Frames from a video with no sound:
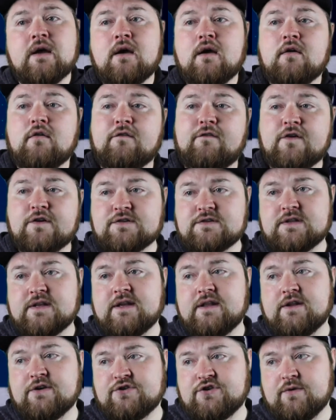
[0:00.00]
firstly,
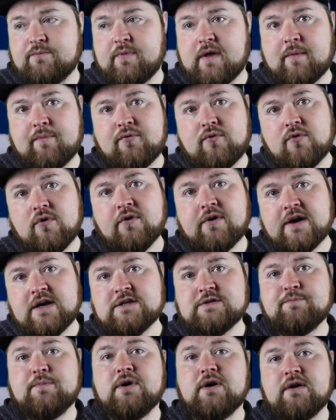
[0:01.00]
there should be a progress
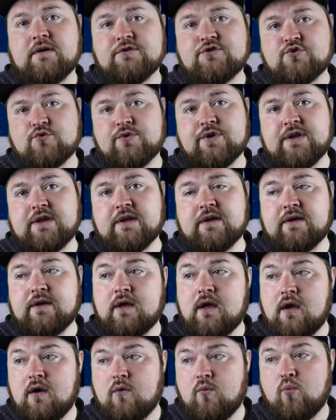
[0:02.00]
bar showing you
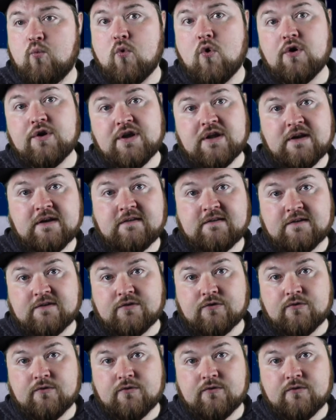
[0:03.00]
what you need to do,